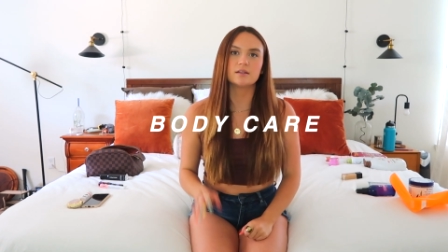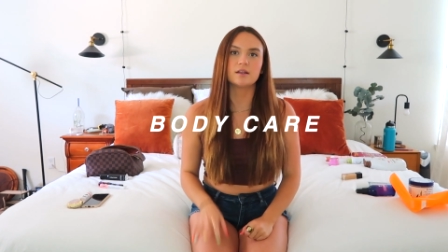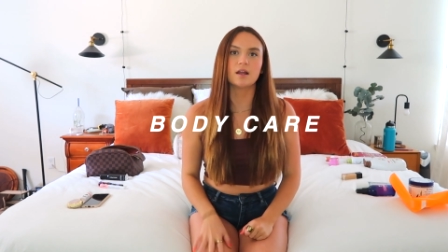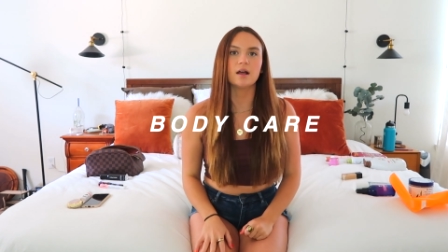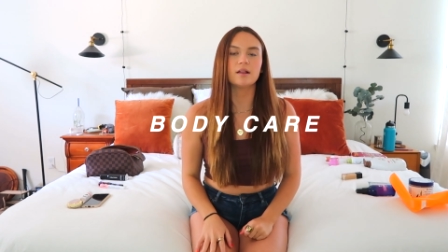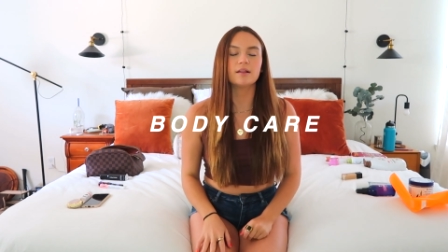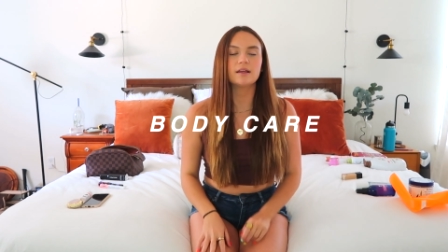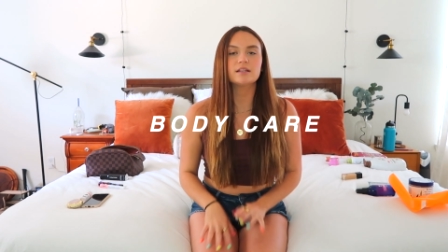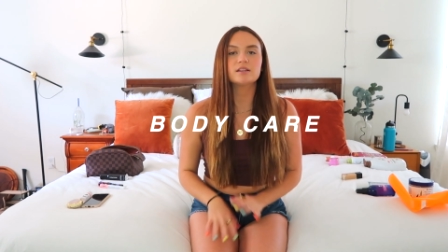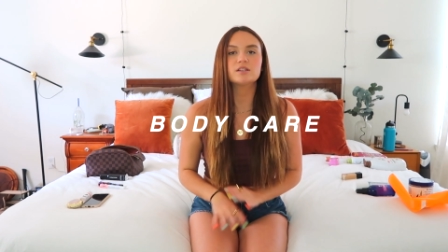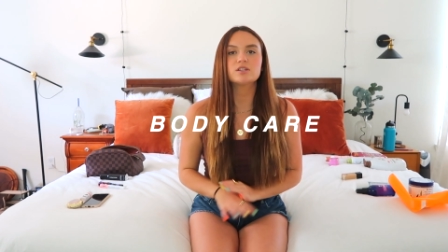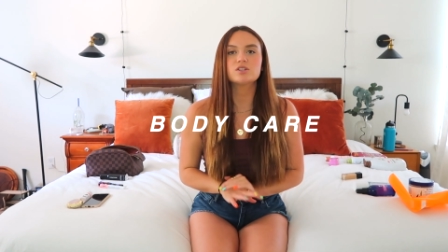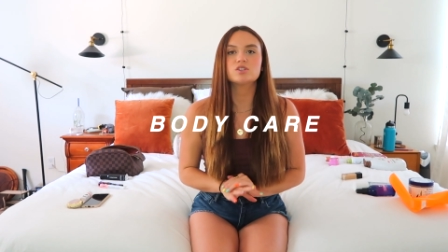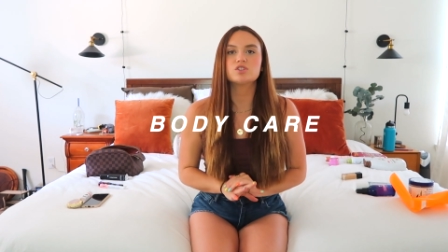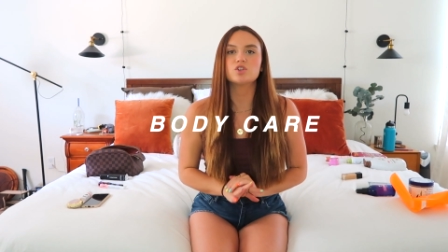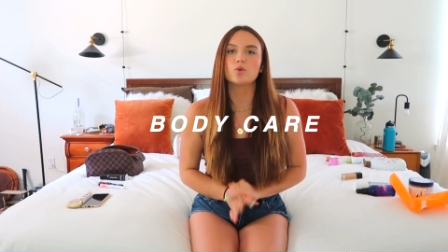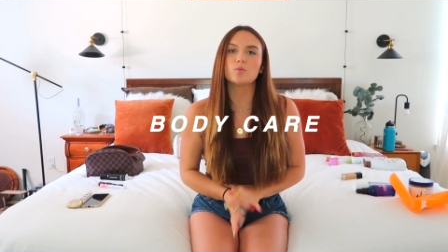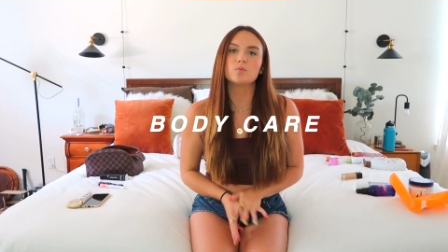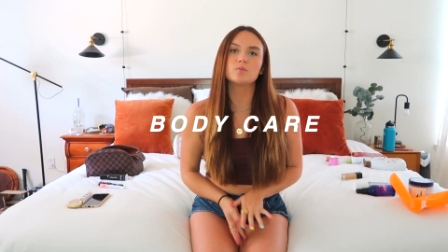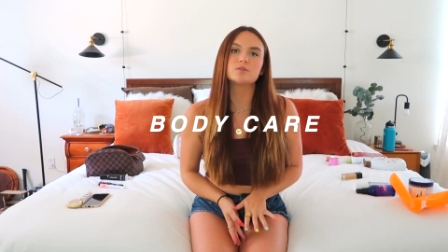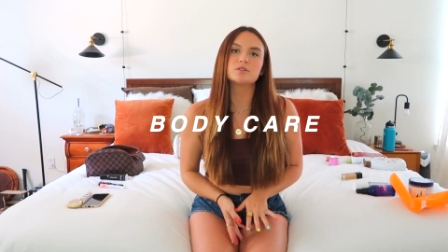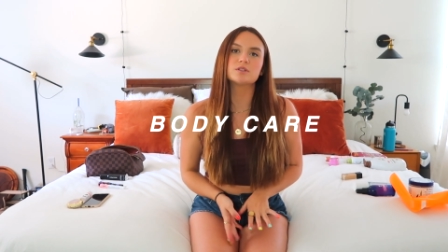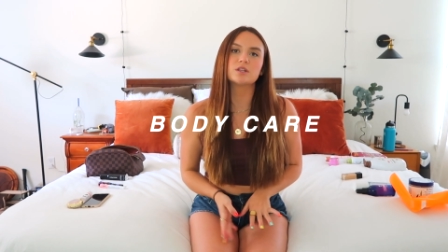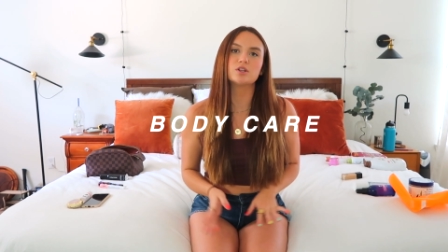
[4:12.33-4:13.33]
Not like the
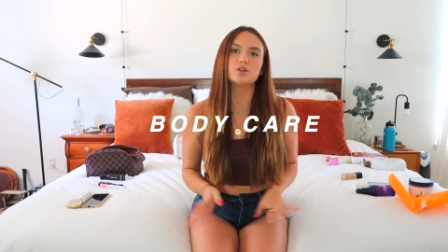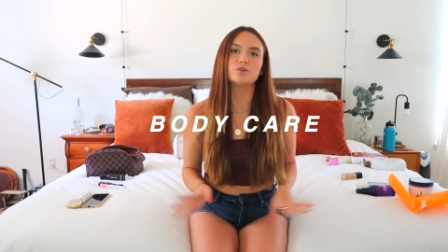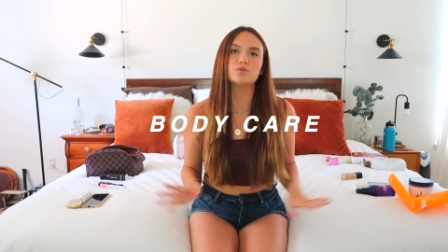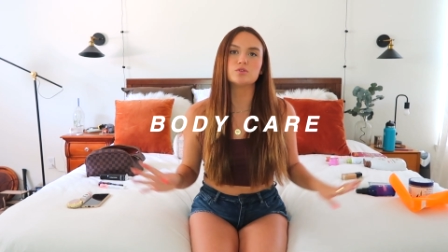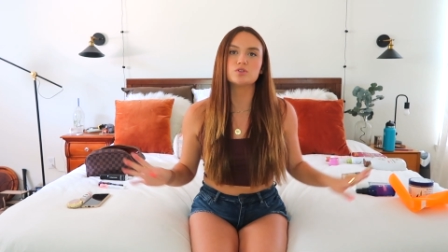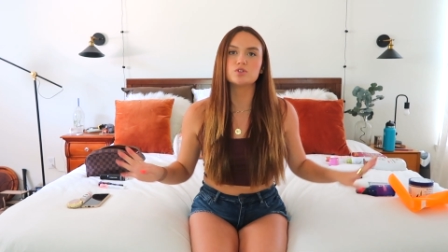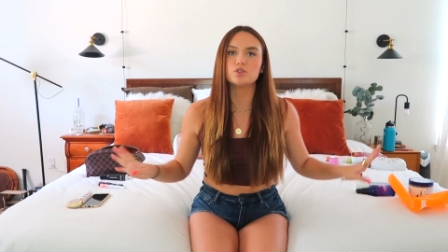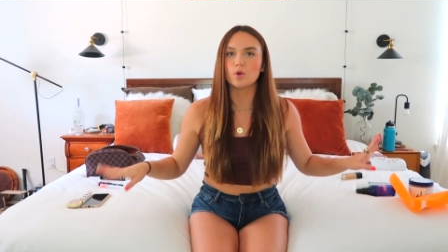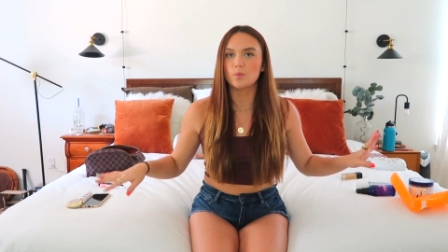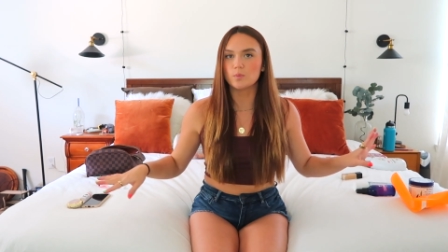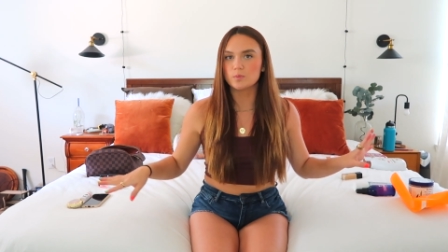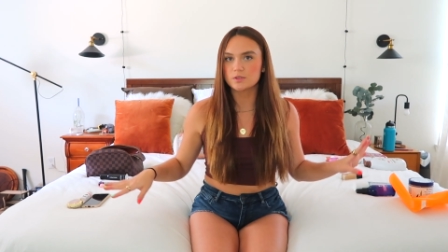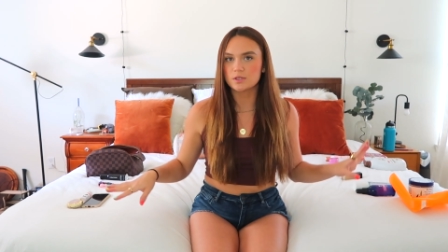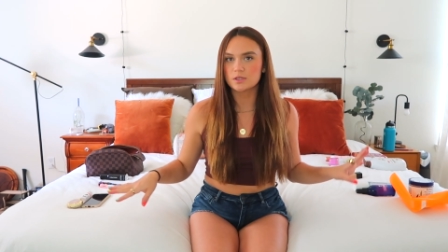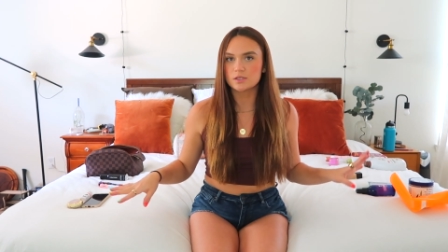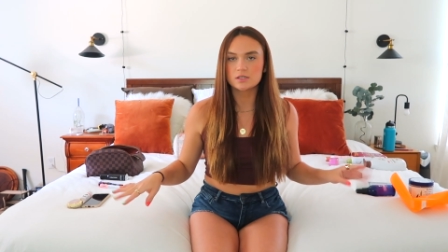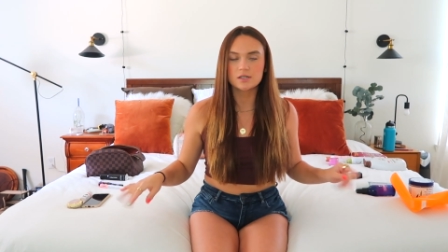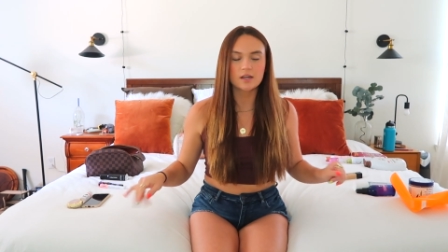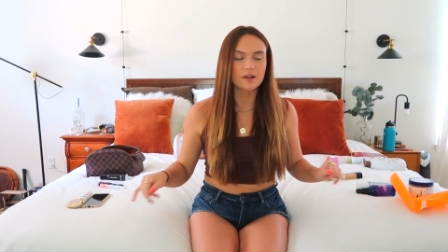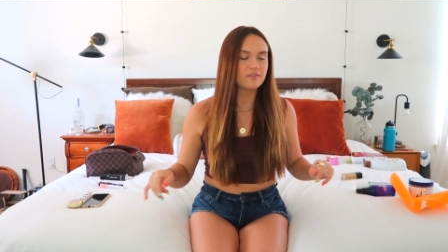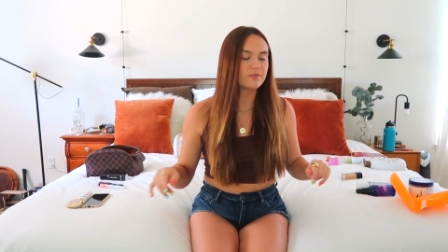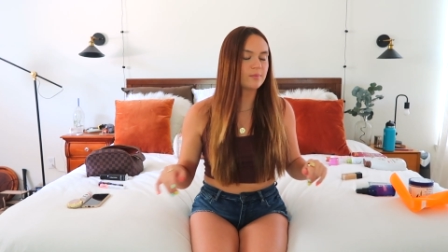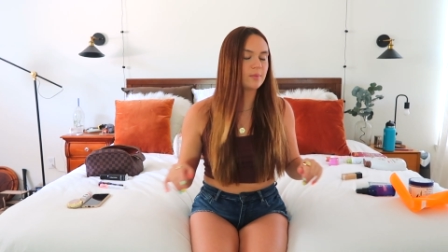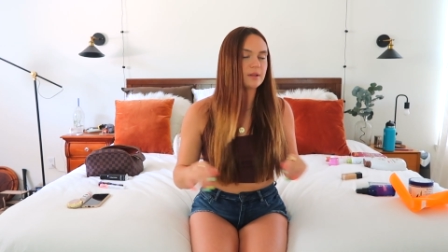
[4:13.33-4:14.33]
soaps, the new soaps and
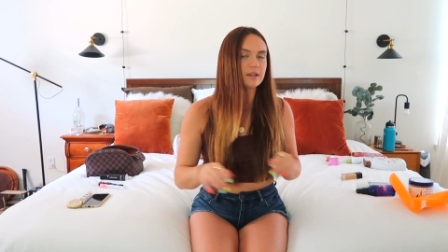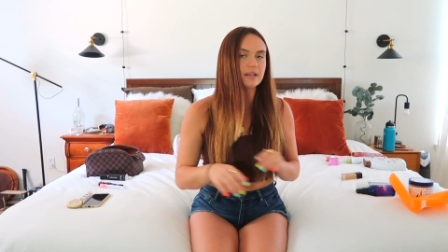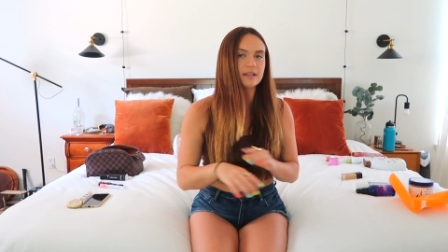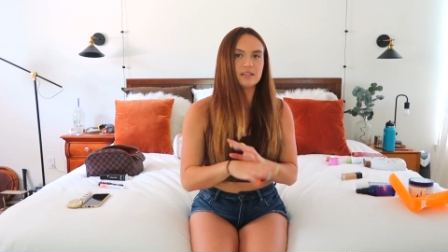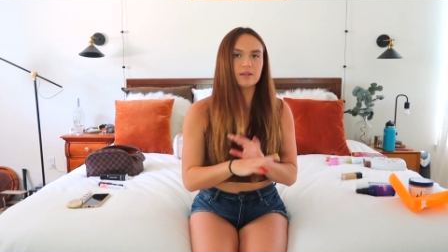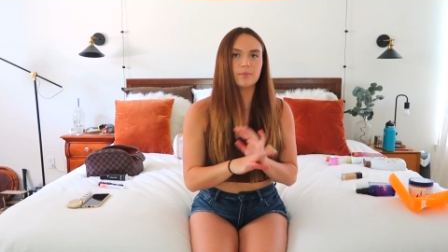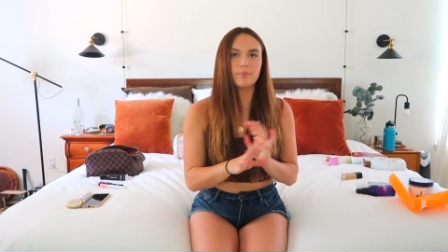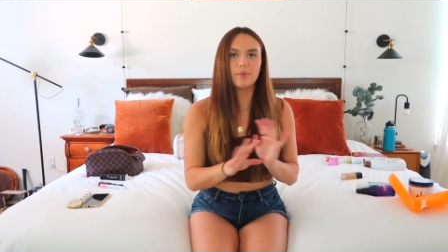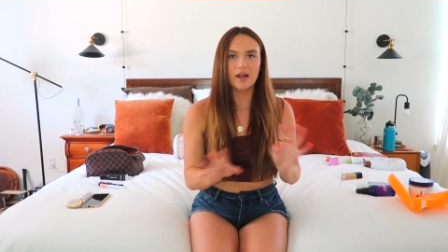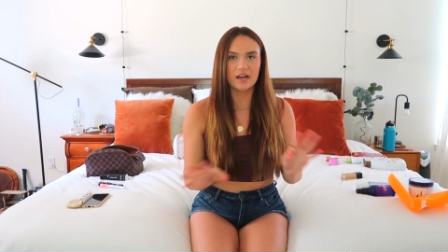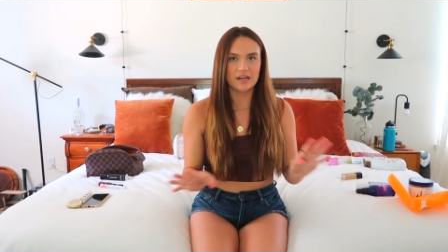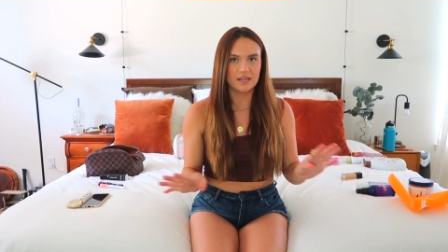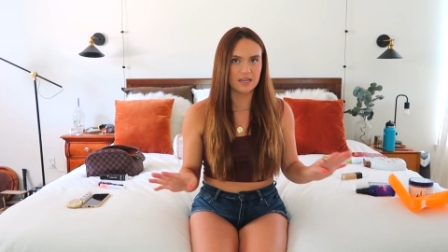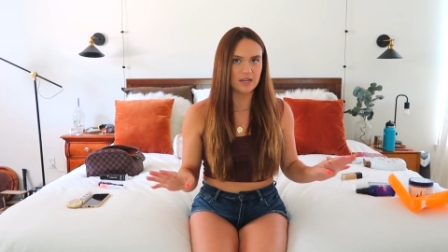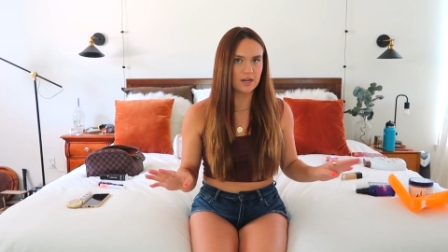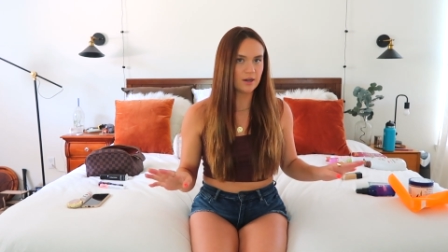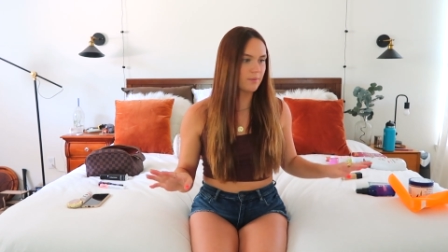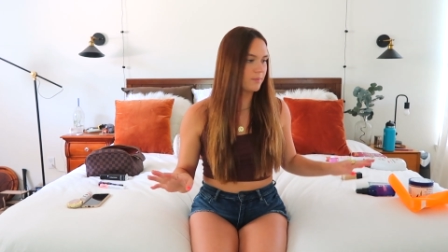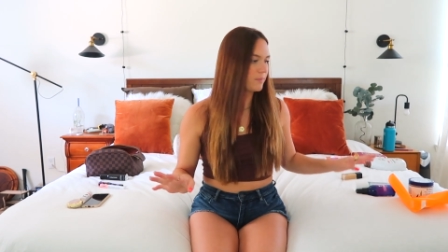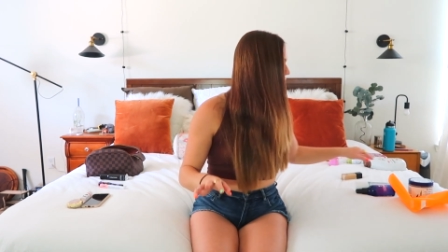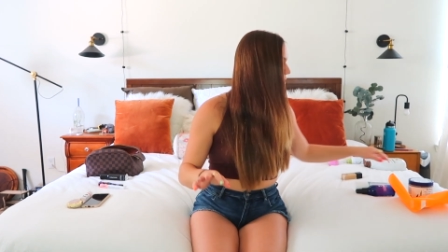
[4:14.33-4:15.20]
stuff, but like the body care.